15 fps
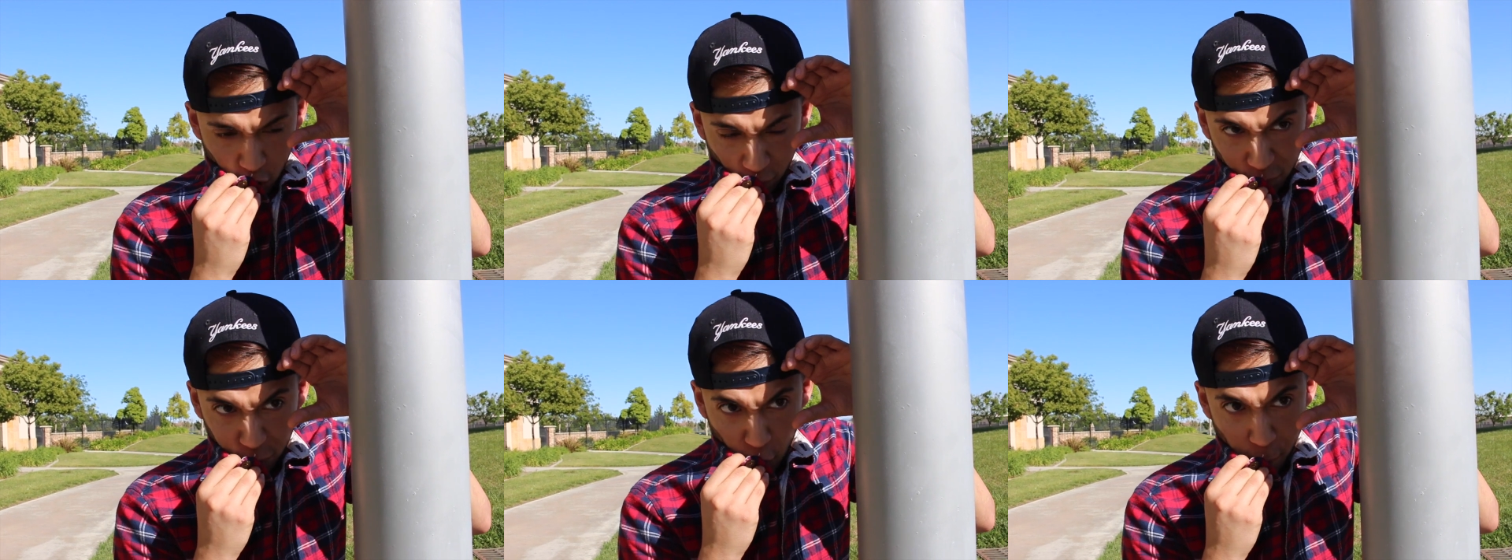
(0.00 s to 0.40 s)

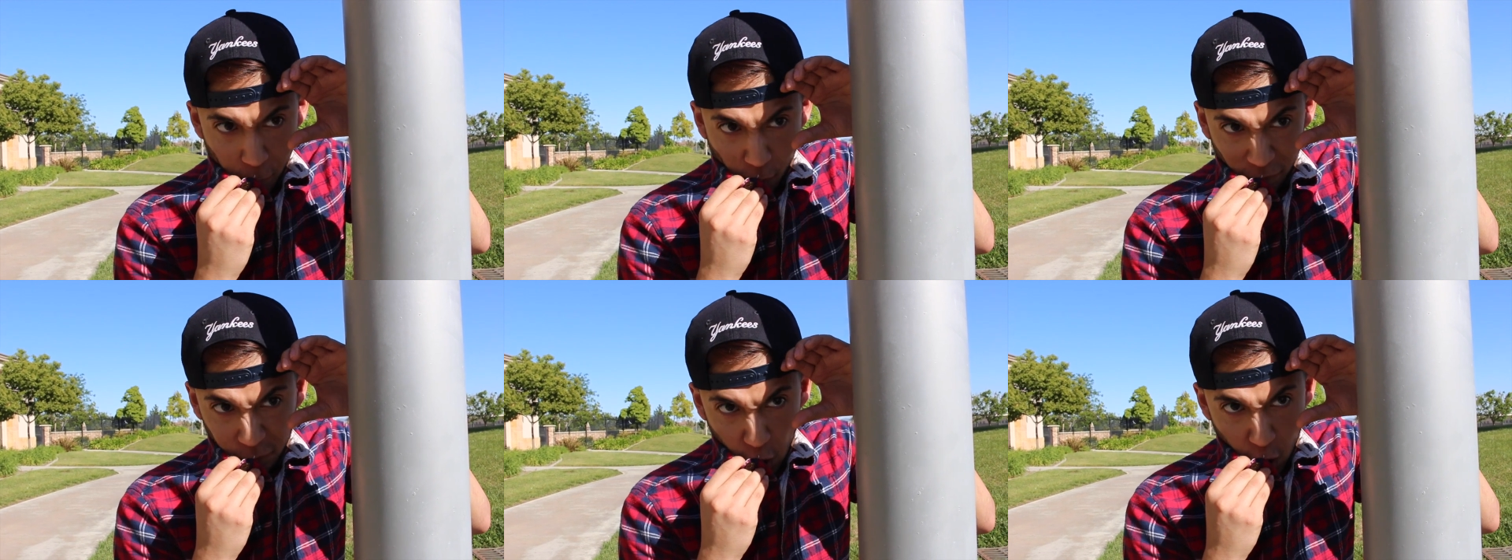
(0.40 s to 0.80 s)

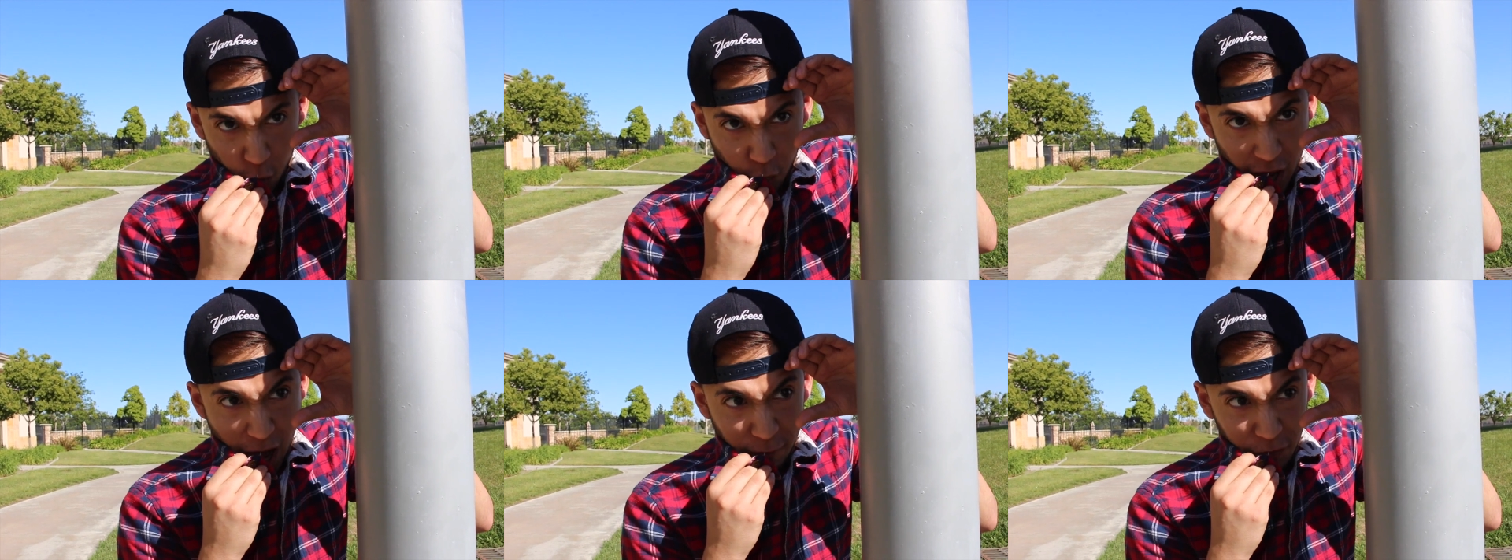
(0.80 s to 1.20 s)
Confirm,
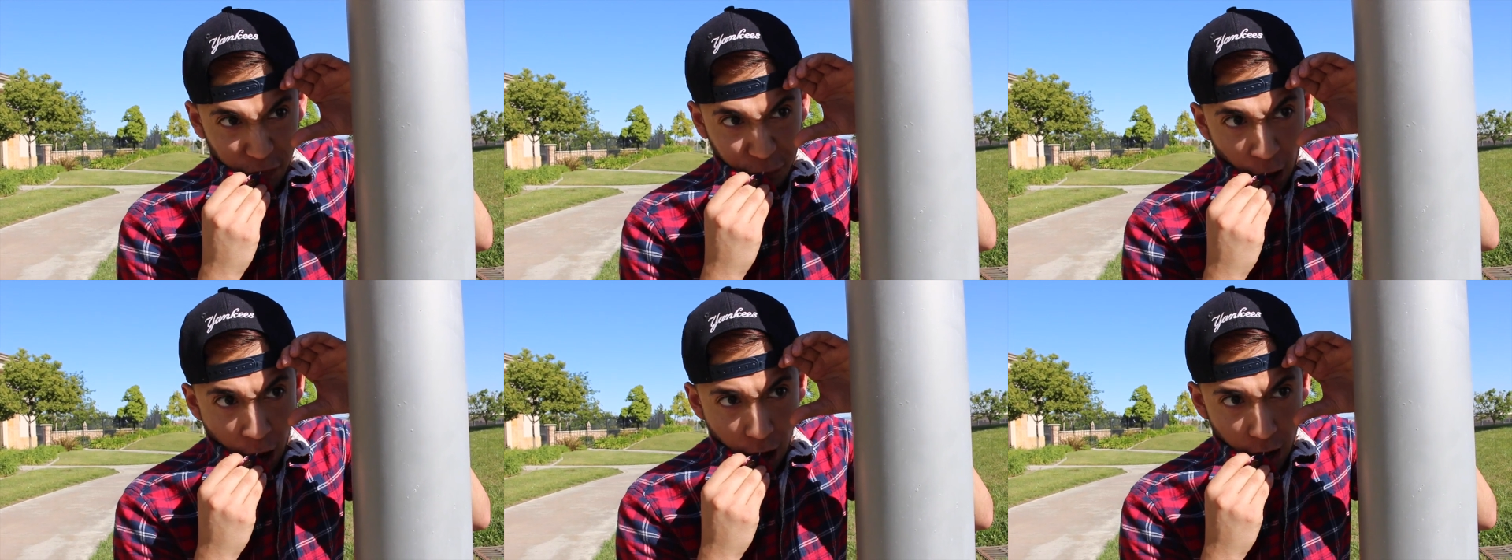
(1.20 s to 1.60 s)
confirm, we have a
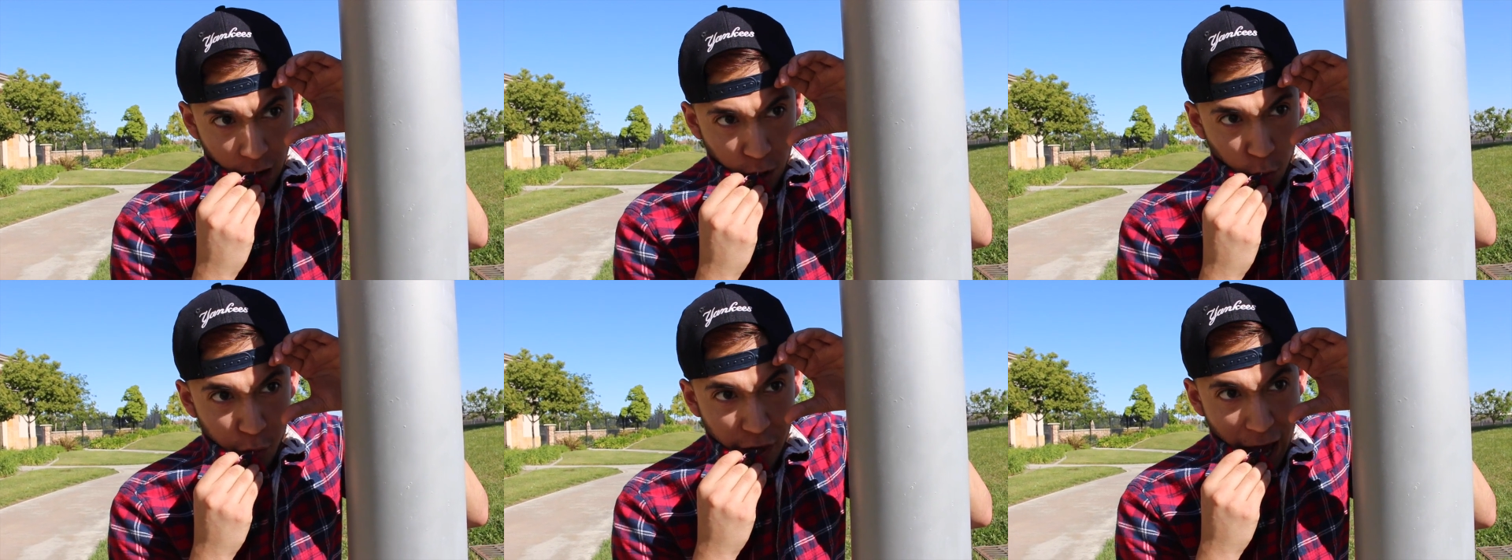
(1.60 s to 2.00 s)
thought,
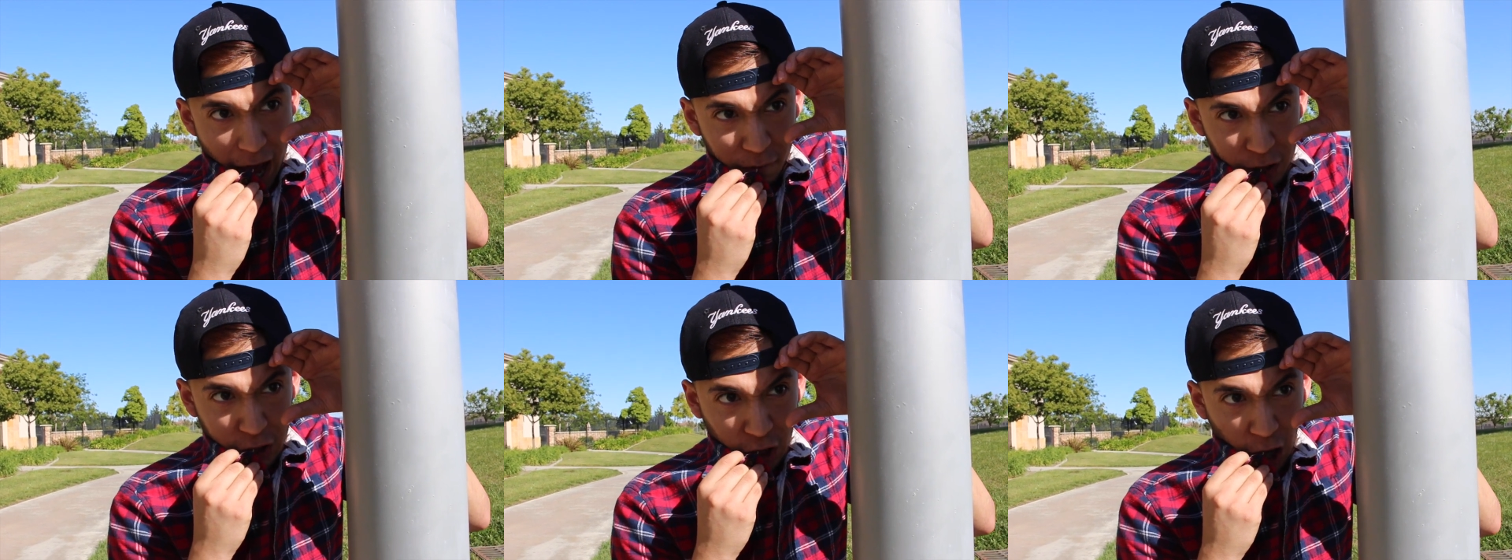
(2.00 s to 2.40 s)
we
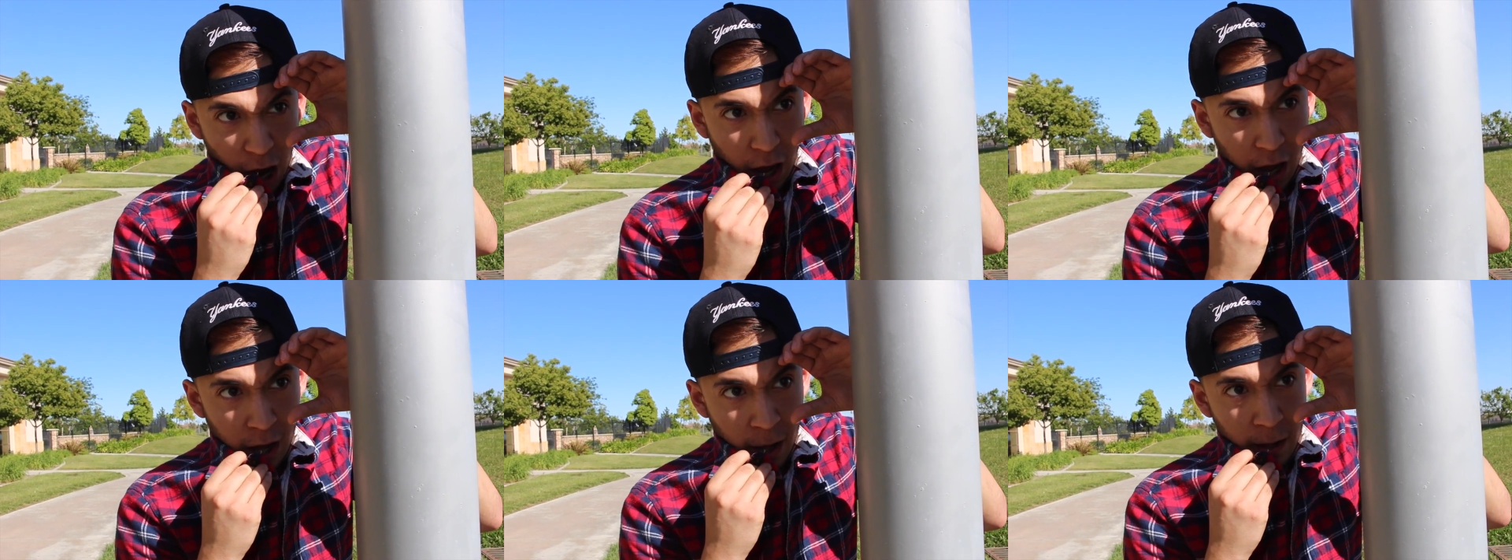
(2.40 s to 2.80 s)
have a
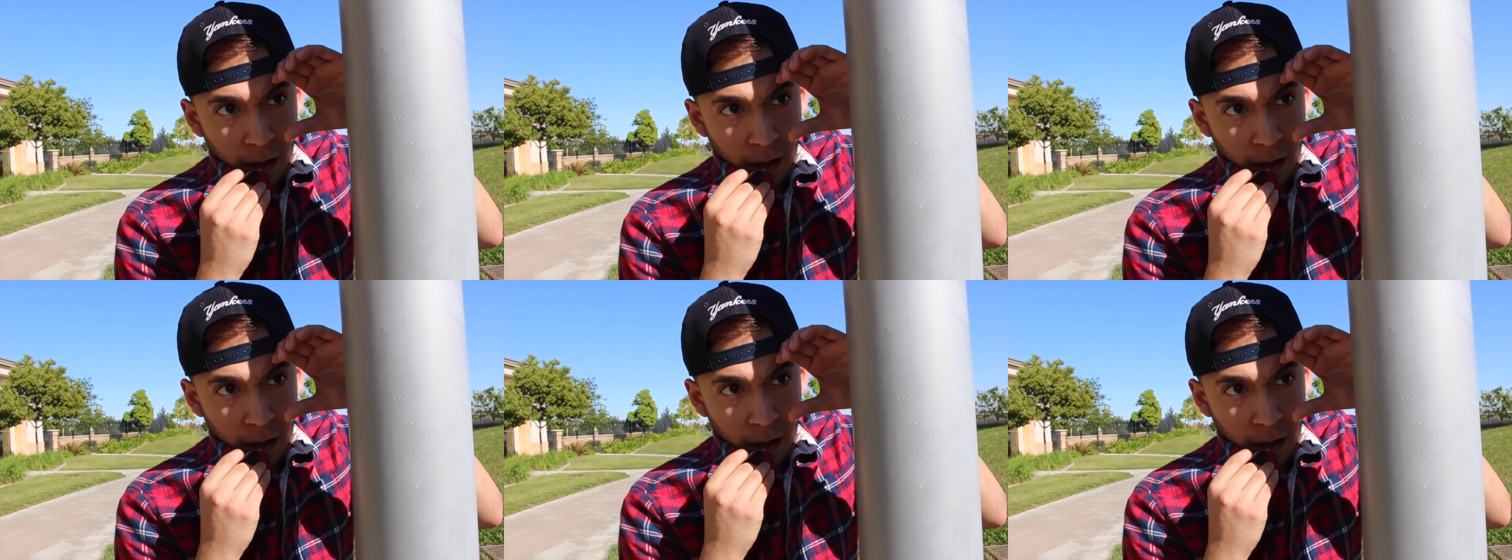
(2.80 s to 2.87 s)
thought.